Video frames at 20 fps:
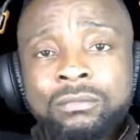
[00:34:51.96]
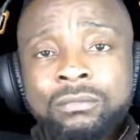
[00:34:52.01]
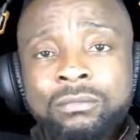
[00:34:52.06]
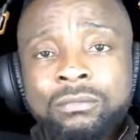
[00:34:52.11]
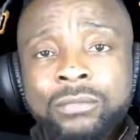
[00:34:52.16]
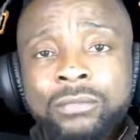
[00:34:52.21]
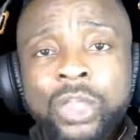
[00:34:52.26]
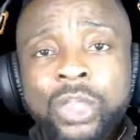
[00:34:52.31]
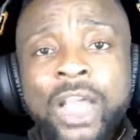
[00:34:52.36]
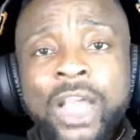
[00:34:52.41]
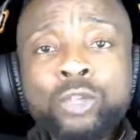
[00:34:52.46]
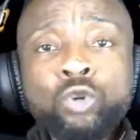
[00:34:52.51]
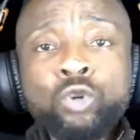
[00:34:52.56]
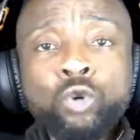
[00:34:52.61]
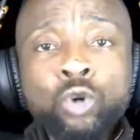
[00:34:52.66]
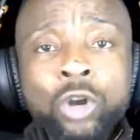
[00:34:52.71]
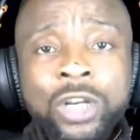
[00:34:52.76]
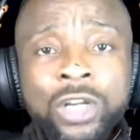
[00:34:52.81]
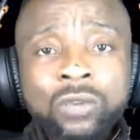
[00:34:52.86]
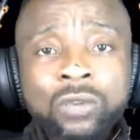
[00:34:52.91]
He had to
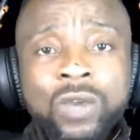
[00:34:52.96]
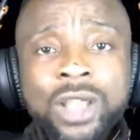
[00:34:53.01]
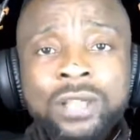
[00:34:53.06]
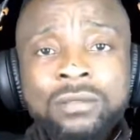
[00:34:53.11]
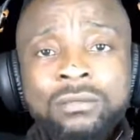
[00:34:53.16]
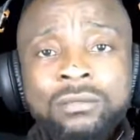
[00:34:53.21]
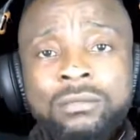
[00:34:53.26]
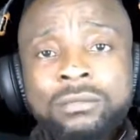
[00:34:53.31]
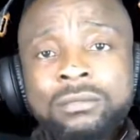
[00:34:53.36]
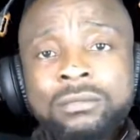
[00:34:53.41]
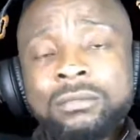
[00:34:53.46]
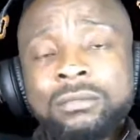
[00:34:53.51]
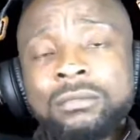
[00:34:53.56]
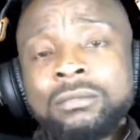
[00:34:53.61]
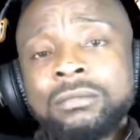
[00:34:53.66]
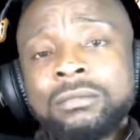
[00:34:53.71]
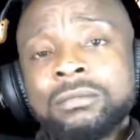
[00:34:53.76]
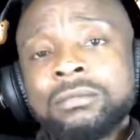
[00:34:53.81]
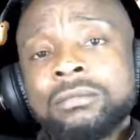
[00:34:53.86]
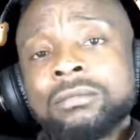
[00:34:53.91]
run away
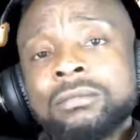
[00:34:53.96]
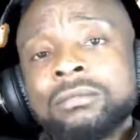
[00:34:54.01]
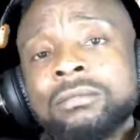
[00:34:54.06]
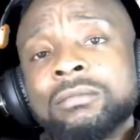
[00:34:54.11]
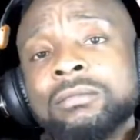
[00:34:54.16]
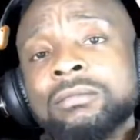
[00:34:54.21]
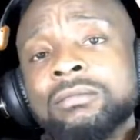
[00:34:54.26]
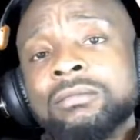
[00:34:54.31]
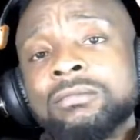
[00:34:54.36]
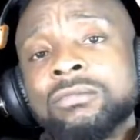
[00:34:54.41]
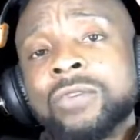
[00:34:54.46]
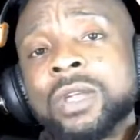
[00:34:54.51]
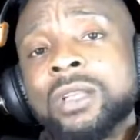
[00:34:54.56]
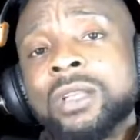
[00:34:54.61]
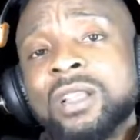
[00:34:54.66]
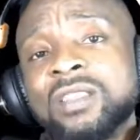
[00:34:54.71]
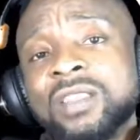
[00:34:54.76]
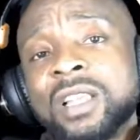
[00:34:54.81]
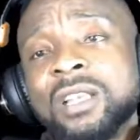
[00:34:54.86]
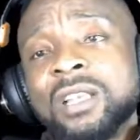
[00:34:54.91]
when they
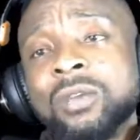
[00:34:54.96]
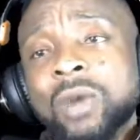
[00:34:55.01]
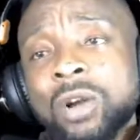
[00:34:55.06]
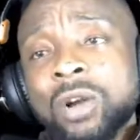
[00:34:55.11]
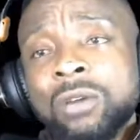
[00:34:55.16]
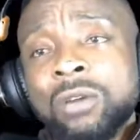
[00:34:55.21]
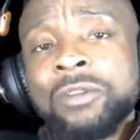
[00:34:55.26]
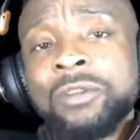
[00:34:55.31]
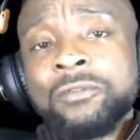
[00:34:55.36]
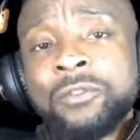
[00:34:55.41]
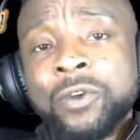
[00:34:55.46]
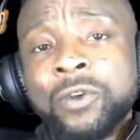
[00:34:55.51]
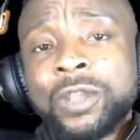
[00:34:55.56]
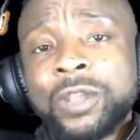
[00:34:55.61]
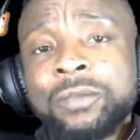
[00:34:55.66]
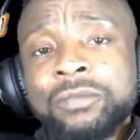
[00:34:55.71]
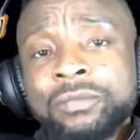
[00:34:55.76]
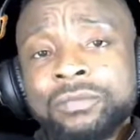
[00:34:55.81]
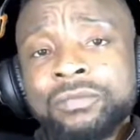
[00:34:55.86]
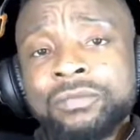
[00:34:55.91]
said they were coming for
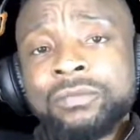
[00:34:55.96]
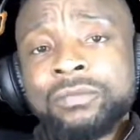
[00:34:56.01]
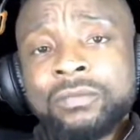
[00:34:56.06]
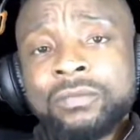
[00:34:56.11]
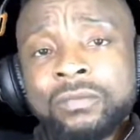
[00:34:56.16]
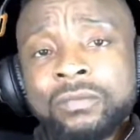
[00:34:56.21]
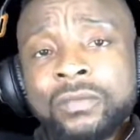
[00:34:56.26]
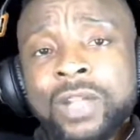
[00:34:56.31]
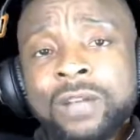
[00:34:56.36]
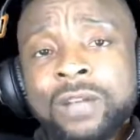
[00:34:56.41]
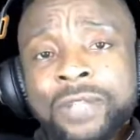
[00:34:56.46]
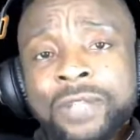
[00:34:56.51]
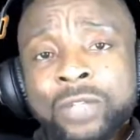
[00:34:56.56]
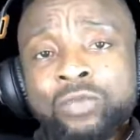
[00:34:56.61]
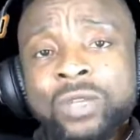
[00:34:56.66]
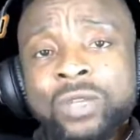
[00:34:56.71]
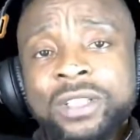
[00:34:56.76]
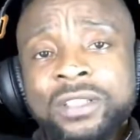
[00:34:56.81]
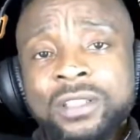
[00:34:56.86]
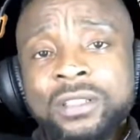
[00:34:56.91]
him after
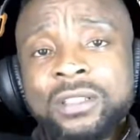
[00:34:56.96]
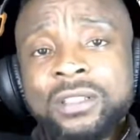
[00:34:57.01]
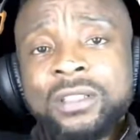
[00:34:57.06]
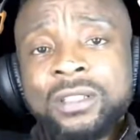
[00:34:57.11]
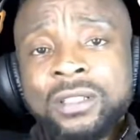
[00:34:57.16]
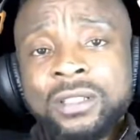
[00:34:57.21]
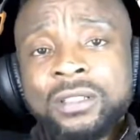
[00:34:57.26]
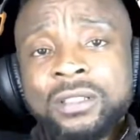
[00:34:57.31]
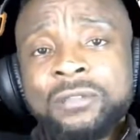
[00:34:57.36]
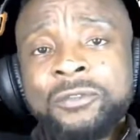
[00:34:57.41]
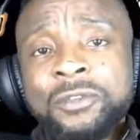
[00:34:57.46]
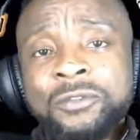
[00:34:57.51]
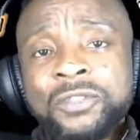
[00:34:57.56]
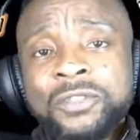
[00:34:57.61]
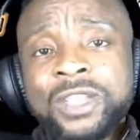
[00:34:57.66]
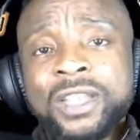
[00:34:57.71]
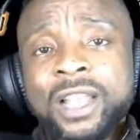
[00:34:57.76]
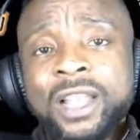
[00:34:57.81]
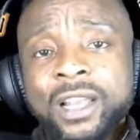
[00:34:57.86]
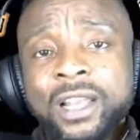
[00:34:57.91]

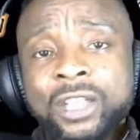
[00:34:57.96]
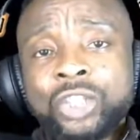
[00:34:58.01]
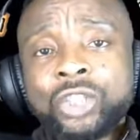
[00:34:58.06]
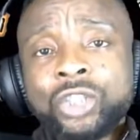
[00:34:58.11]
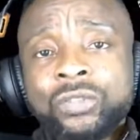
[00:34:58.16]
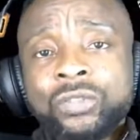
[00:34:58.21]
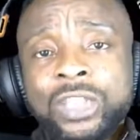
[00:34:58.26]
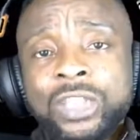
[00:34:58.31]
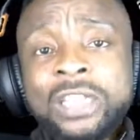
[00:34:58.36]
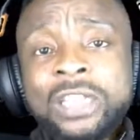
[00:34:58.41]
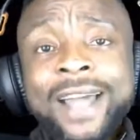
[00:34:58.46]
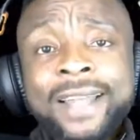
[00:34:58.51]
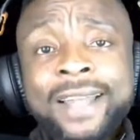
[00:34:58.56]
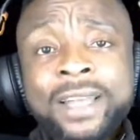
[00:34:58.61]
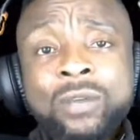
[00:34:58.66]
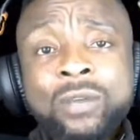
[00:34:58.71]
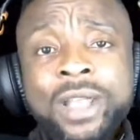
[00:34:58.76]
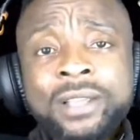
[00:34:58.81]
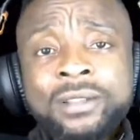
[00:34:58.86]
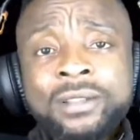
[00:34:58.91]
2015 election. He ran
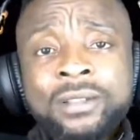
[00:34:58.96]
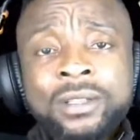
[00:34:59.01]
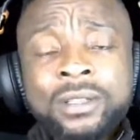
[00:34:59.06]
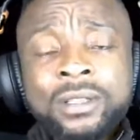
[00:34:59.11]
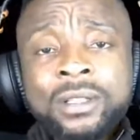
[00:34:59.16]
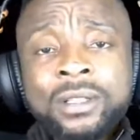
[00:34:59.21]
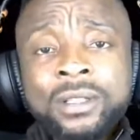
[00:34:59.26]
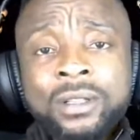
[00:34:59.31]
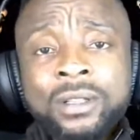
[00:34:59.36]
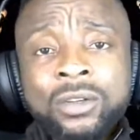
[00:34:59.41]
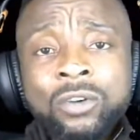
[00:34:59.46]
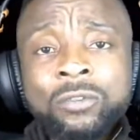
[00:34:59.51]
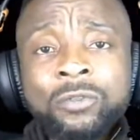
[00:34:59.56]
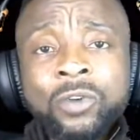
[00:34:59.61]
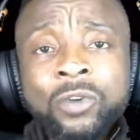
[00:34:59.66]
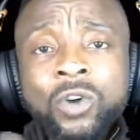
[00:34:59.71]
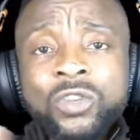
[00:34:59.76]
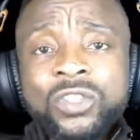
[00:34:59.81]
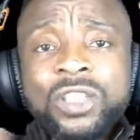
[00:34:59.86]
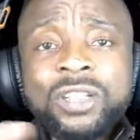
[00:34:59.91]
away.
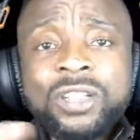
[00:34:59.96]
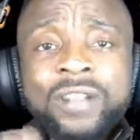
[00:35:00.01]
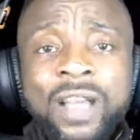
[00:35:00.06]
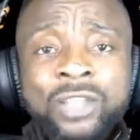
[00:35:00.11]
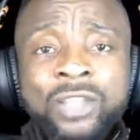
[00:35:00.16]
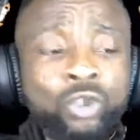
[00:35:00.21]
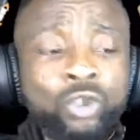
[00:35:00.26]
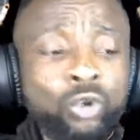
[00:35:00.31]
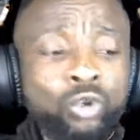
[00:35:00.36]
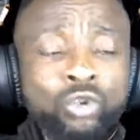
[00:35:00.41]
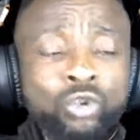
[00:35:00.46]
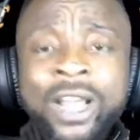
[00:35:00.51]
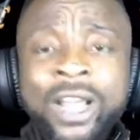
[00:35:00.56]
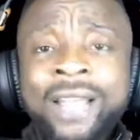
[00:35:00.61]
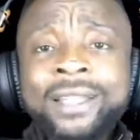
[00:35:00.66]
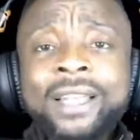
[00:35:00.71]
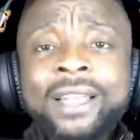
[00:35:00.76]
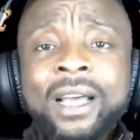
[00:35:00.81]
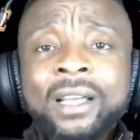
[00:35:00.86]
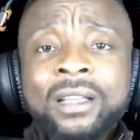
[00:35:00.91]
First, he ran to
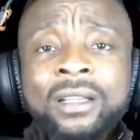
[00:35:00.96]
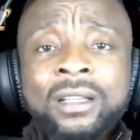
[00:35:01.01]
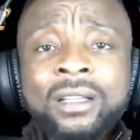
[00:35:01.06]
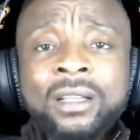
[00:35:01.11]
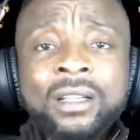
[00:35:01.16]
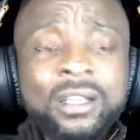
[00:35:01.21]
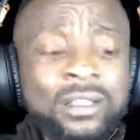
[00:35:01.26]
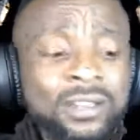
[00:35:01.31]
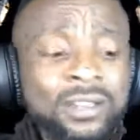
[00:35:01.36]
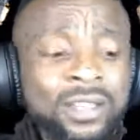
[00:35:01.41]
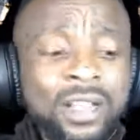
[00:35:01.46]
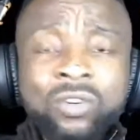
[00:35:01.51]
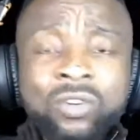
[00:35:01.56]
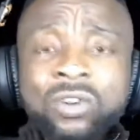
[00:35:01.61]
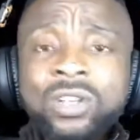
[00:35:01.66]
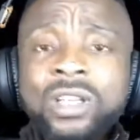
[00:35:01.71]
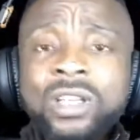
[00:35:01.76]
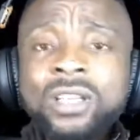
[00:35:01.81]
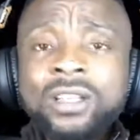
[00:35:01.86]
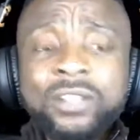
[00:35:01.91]
Uganda.
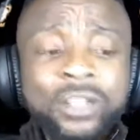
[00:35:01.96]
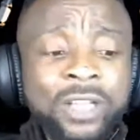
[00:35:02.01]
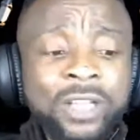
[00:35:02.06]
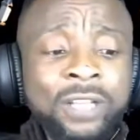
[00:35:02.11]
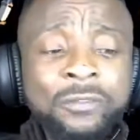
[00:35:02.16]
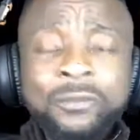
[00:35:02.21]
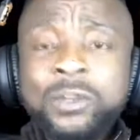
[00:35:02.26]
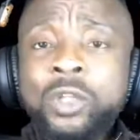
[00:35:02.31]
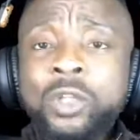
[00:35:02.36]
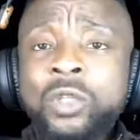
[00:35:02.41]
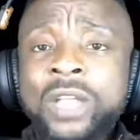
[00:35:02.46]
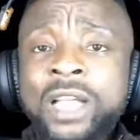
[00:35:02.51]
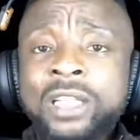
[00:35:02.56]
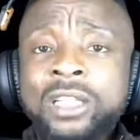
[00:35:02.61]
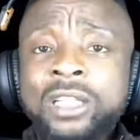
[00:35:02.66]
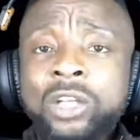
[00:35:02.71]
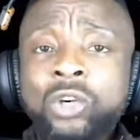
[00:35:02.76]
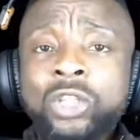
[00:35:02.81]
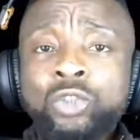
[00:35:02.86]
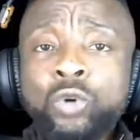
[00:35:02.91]
Secondly, he flew then
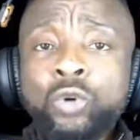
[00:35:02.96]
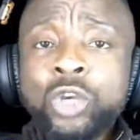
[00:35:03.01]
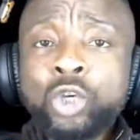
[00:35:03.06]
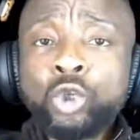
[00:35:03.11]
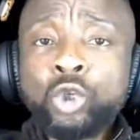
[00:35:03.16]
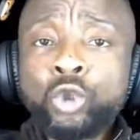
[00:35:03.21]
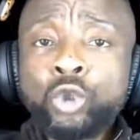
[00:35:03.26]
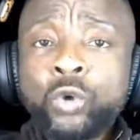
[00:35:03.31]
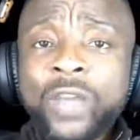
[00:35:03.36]
to Equatorial